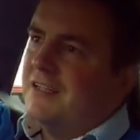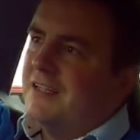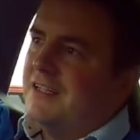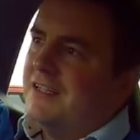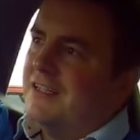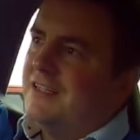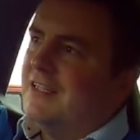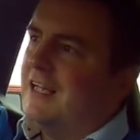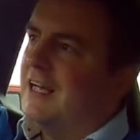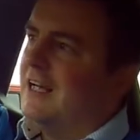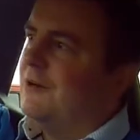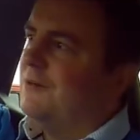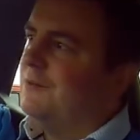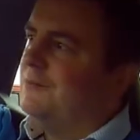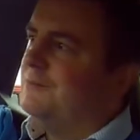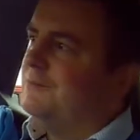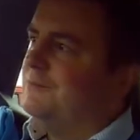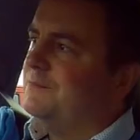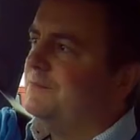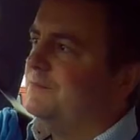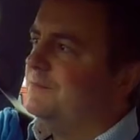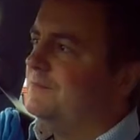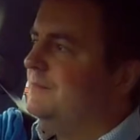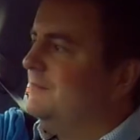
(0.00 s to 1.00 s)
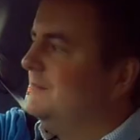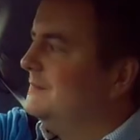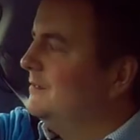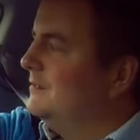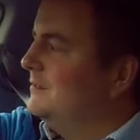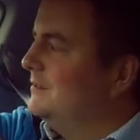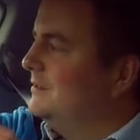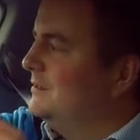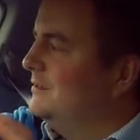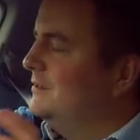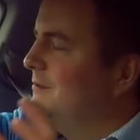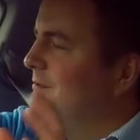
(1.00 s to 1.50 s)
Now,
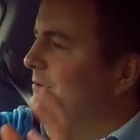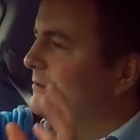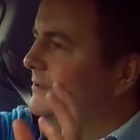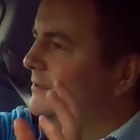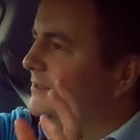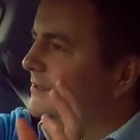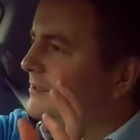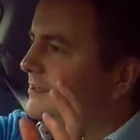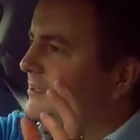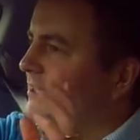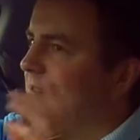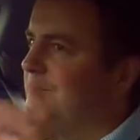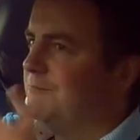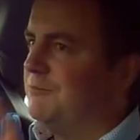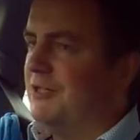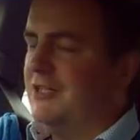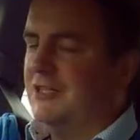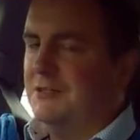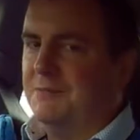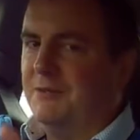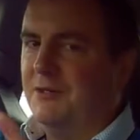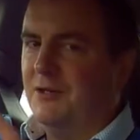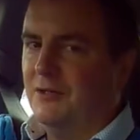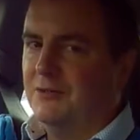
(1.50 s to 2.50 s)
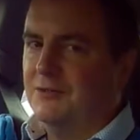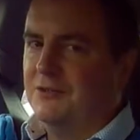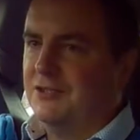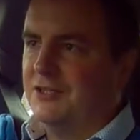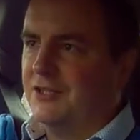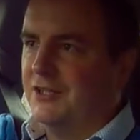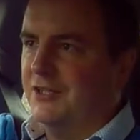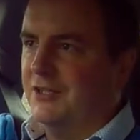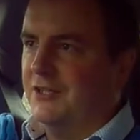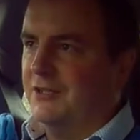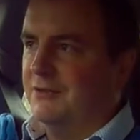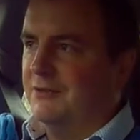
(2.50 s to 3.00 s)
this brings me on
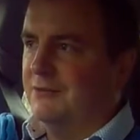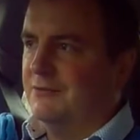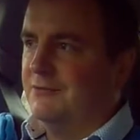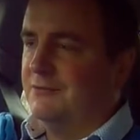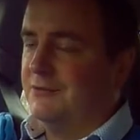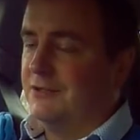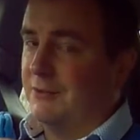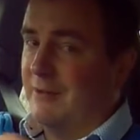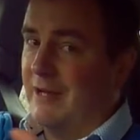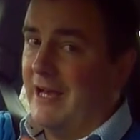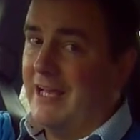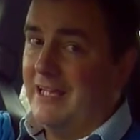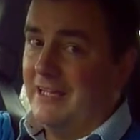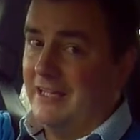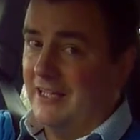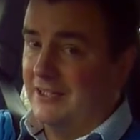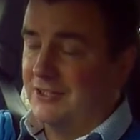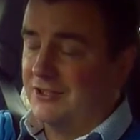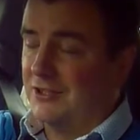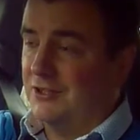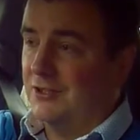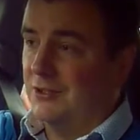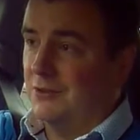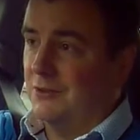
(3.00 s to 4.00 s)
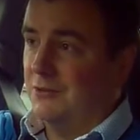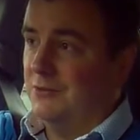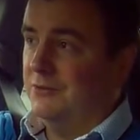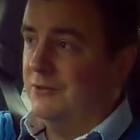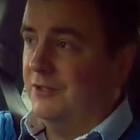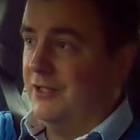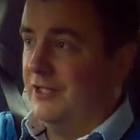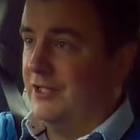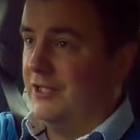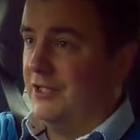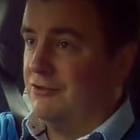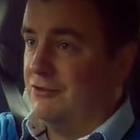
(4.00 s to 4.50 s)
to, so A, that's cool that
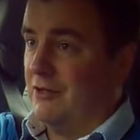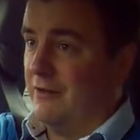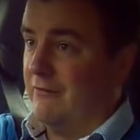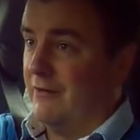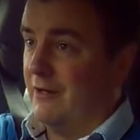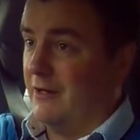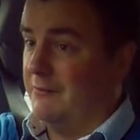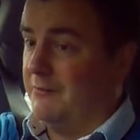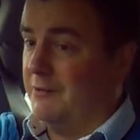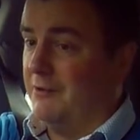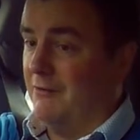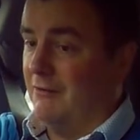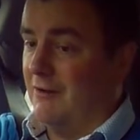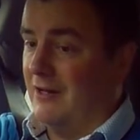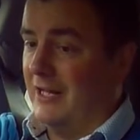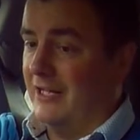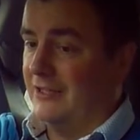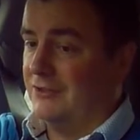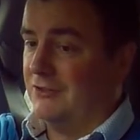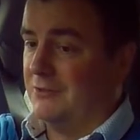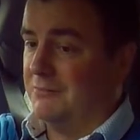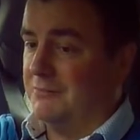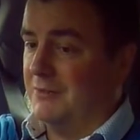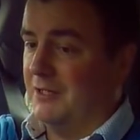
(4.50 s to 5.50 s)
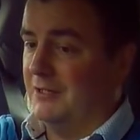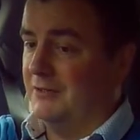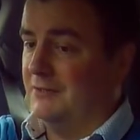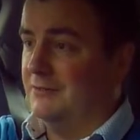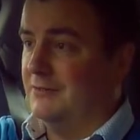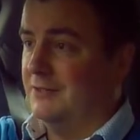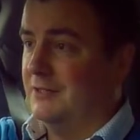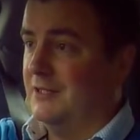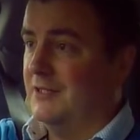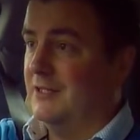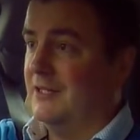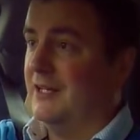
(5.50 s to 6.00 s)
you can drive around in pure electric mode.
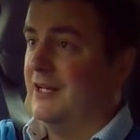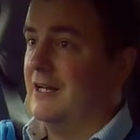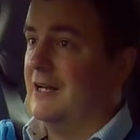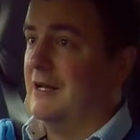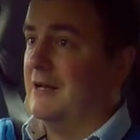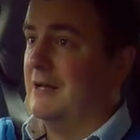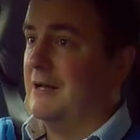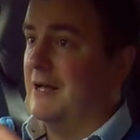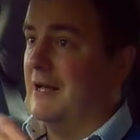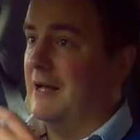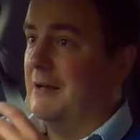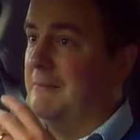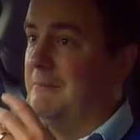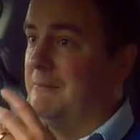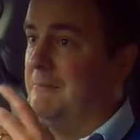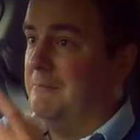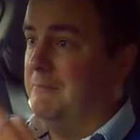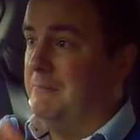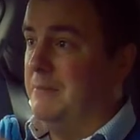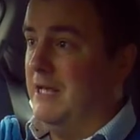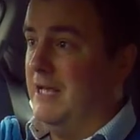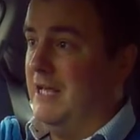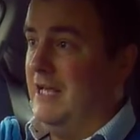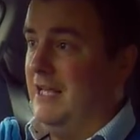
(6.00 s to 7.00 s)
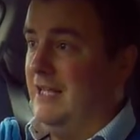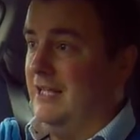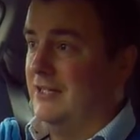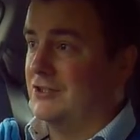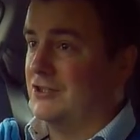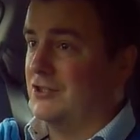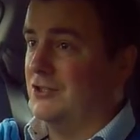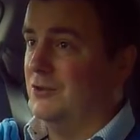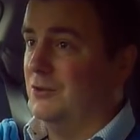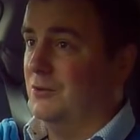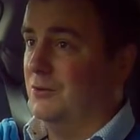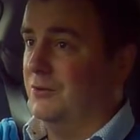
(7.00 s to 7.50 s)
B, it's
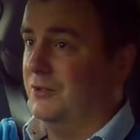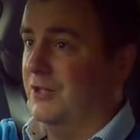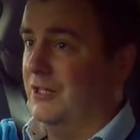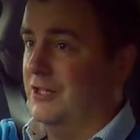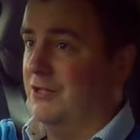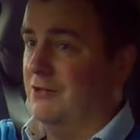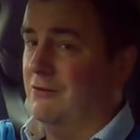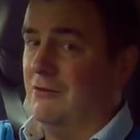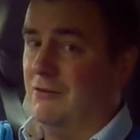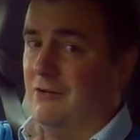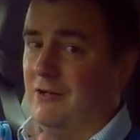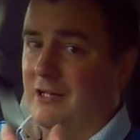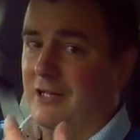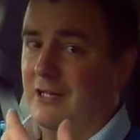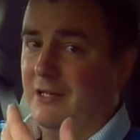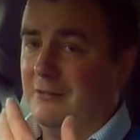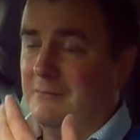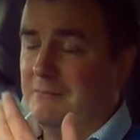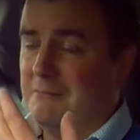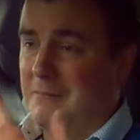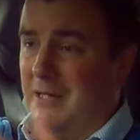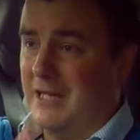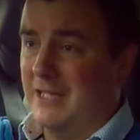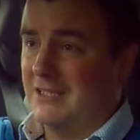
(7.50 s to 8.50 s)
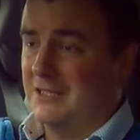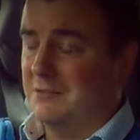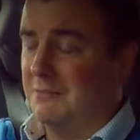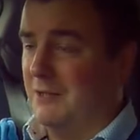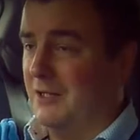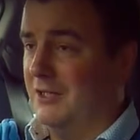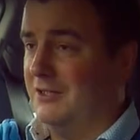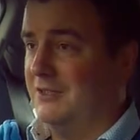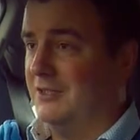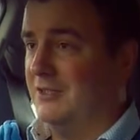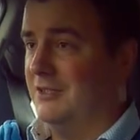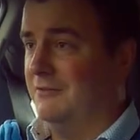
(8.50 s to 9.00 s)
cool that you're
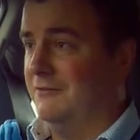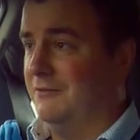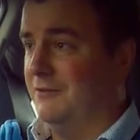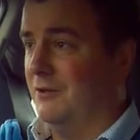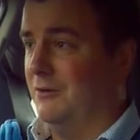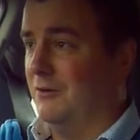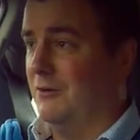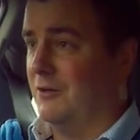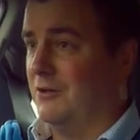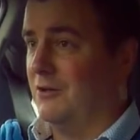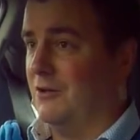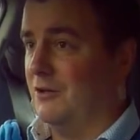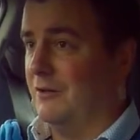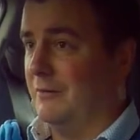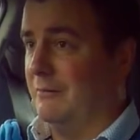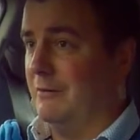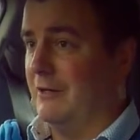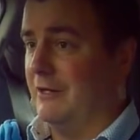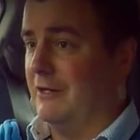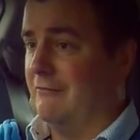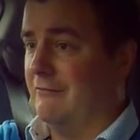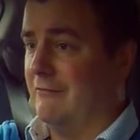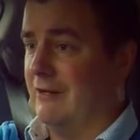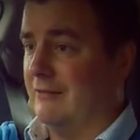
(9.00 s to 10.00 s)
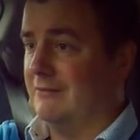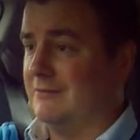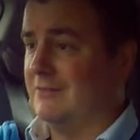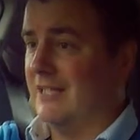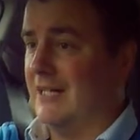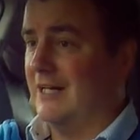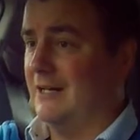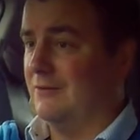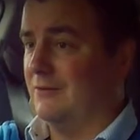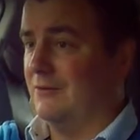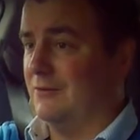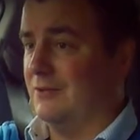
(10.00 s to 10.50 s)
maximising your fuel economy when you're around
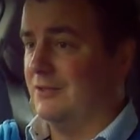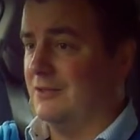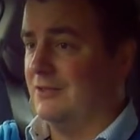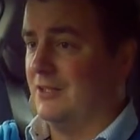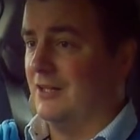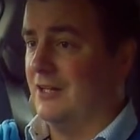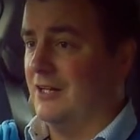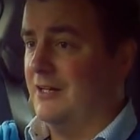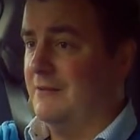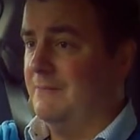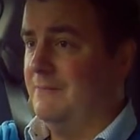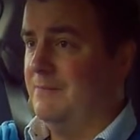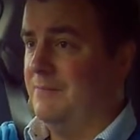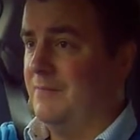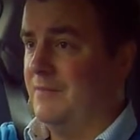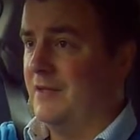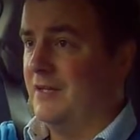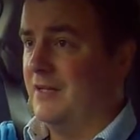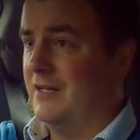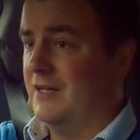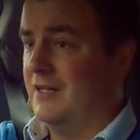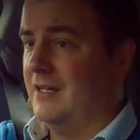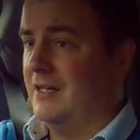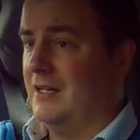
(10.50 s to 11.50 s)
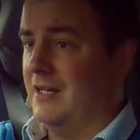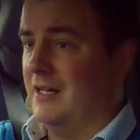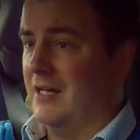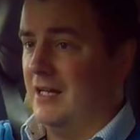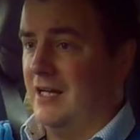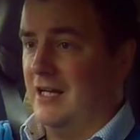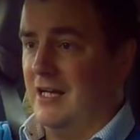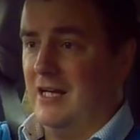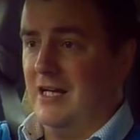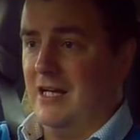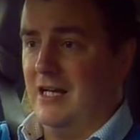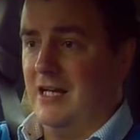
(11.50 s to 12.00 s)
town all the time.
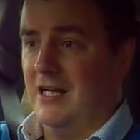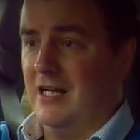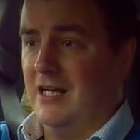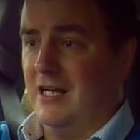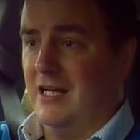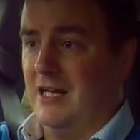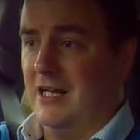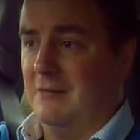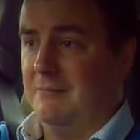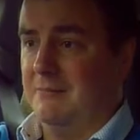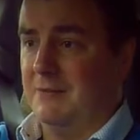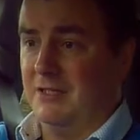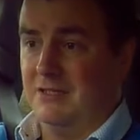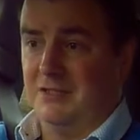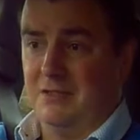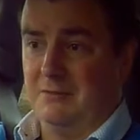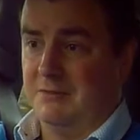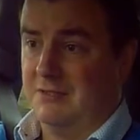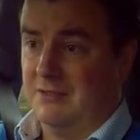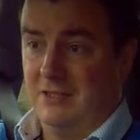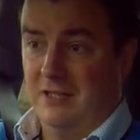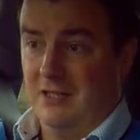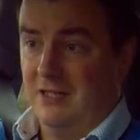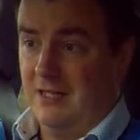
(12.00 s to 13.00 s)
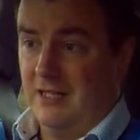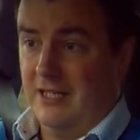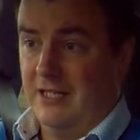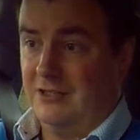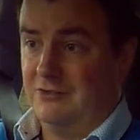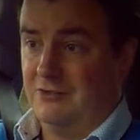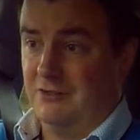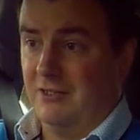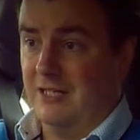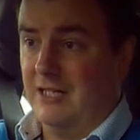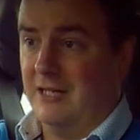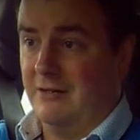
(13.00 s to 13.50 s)
Because I'm still
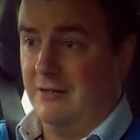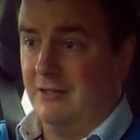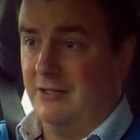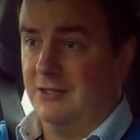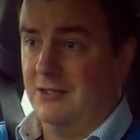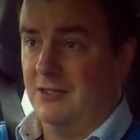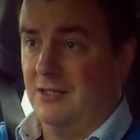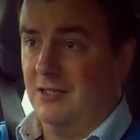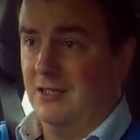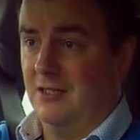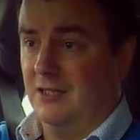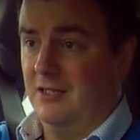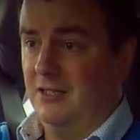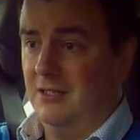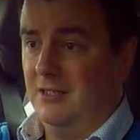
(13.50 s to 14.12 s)
electric now, actually.